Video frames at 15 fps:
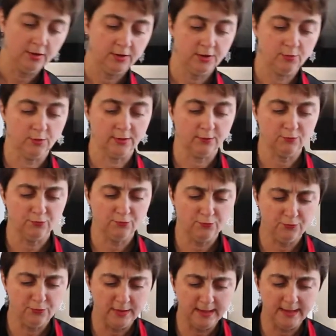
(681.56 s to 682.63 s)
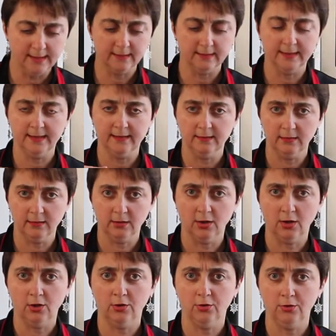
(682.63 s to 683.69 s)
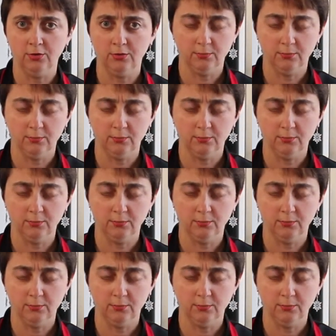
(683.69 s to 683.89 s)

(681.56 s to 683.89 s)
You want a really low